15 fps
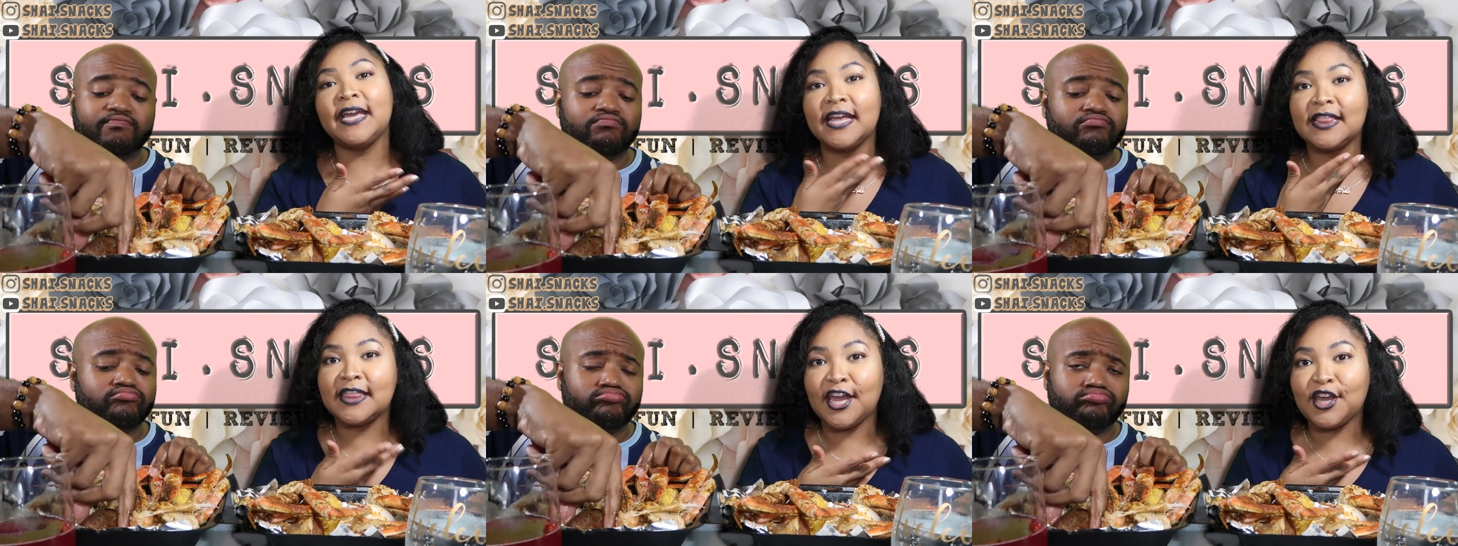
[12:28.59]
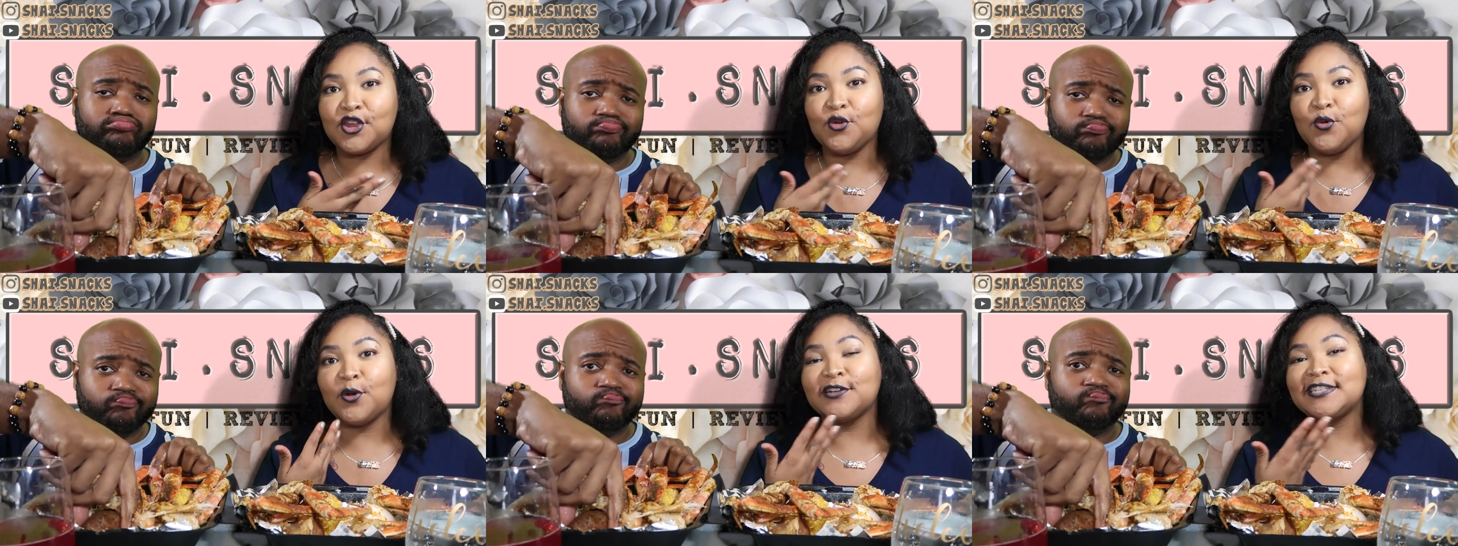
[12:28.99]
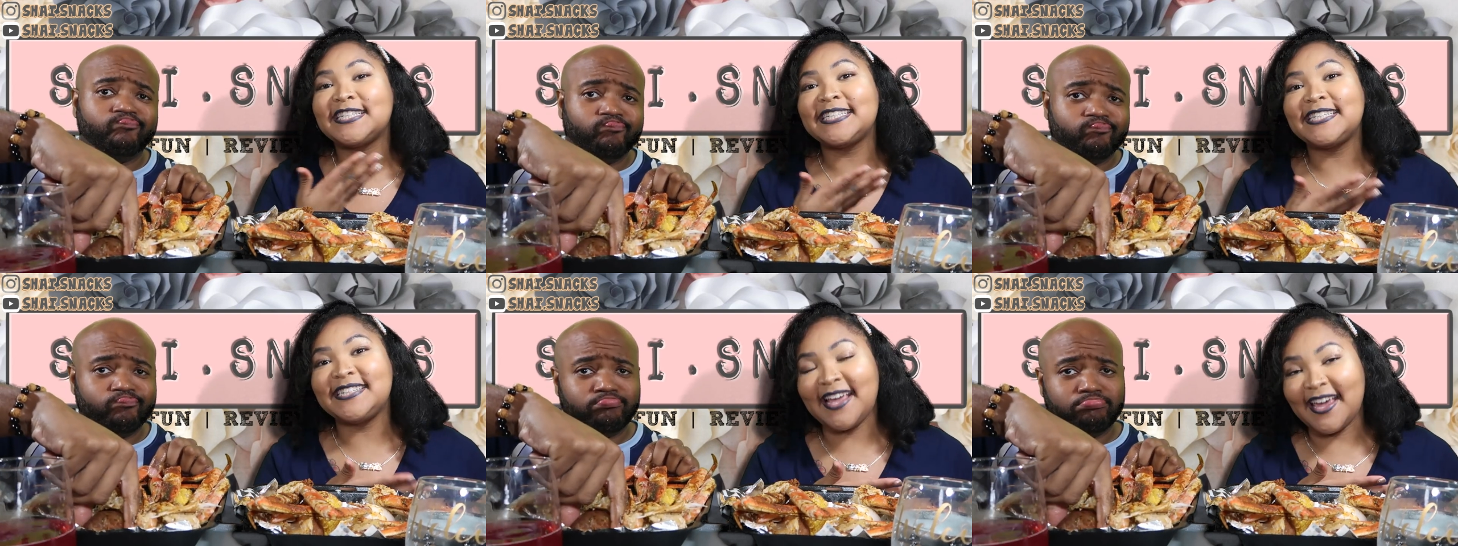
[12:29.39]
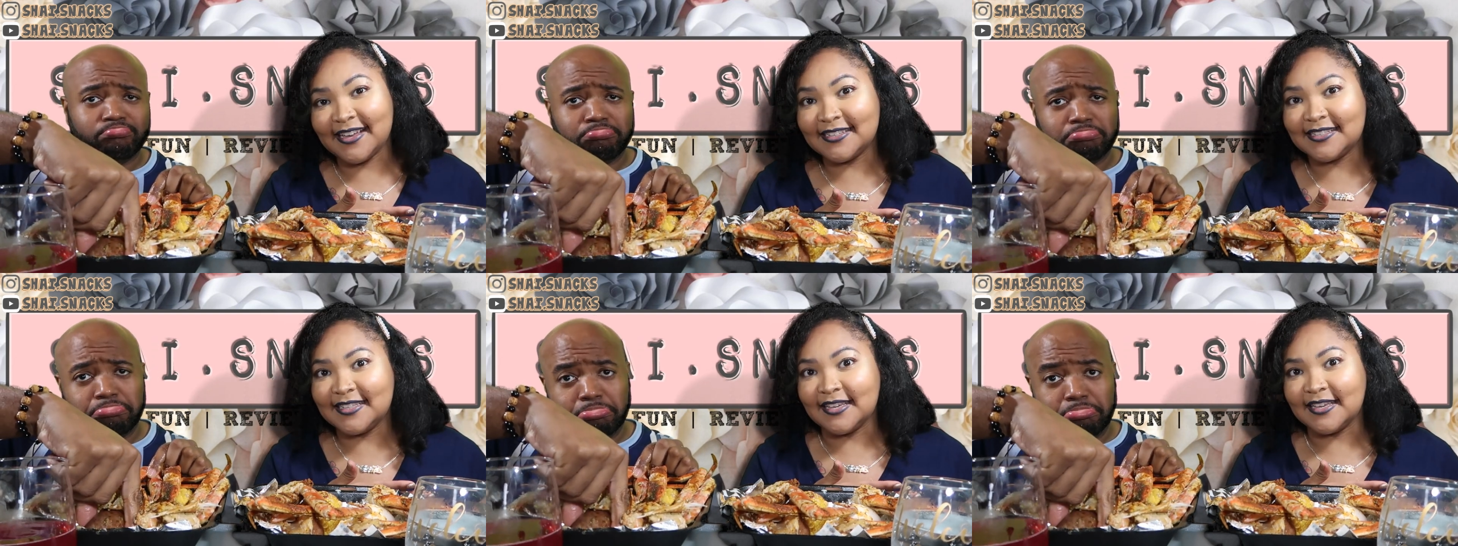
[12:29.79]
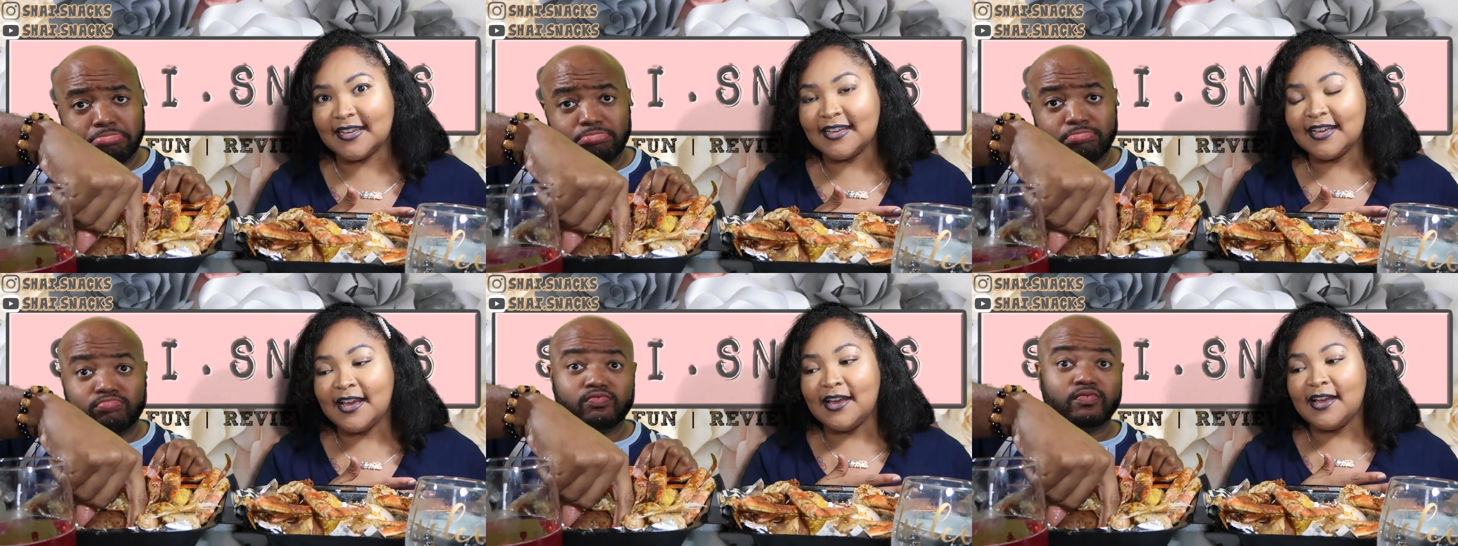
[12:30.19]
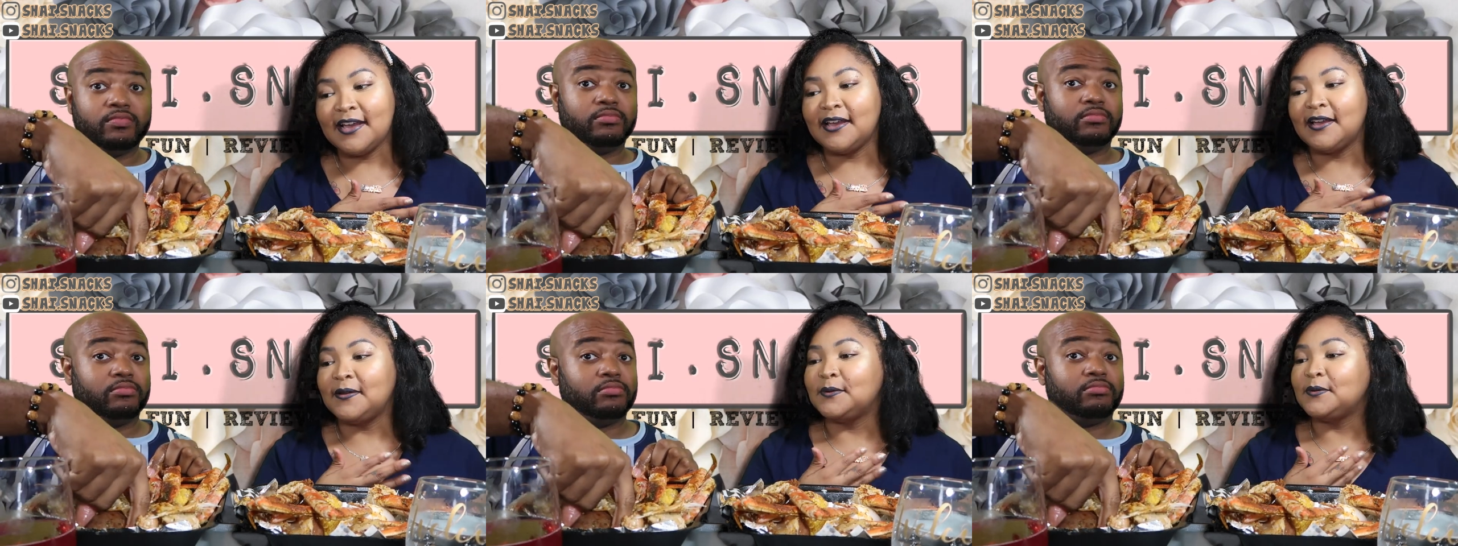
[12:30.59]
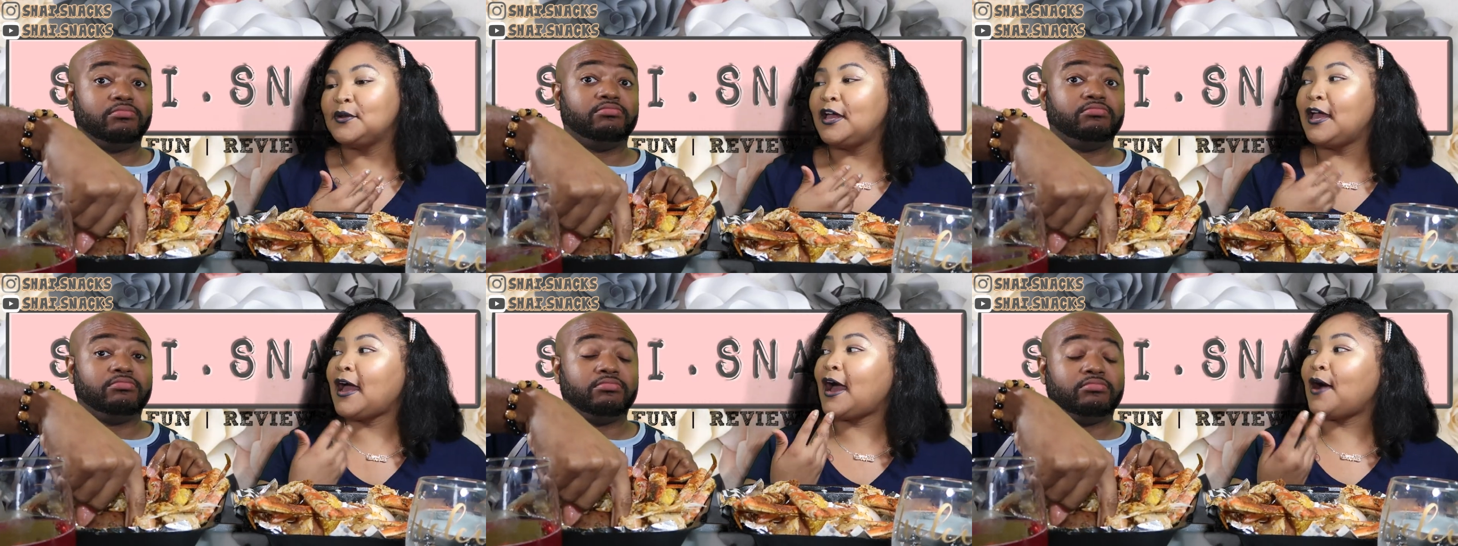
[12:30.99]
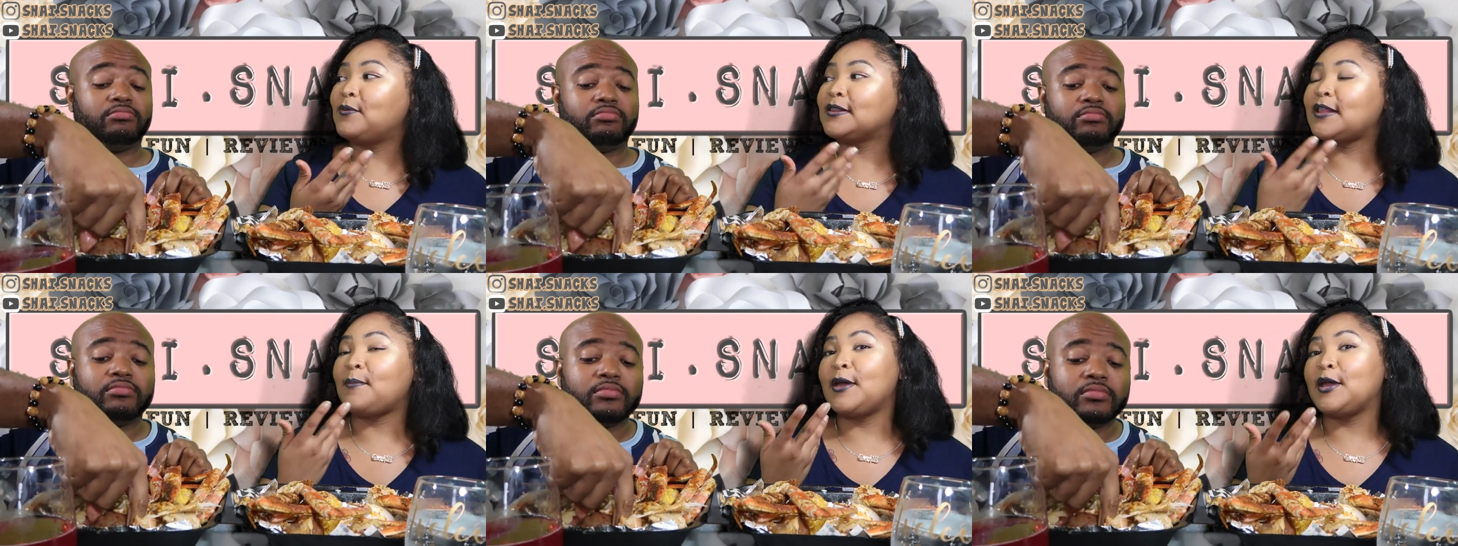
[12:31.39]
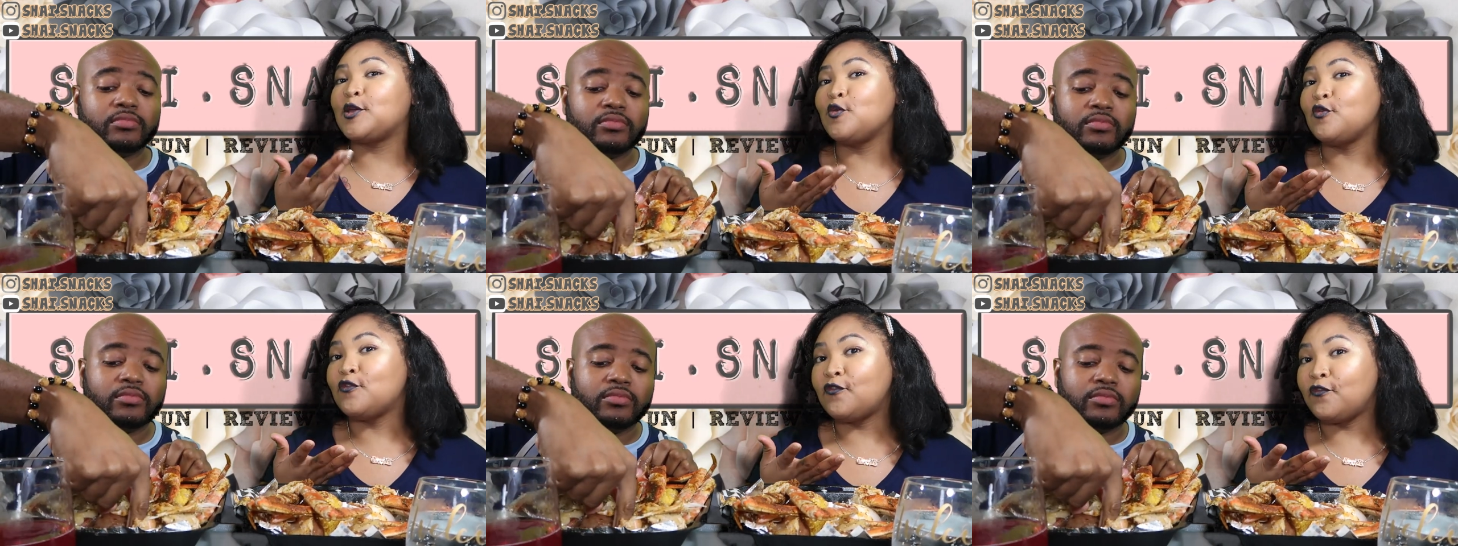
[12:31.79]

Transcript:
Speaker 1: didn't think you were sexy? And how would that make you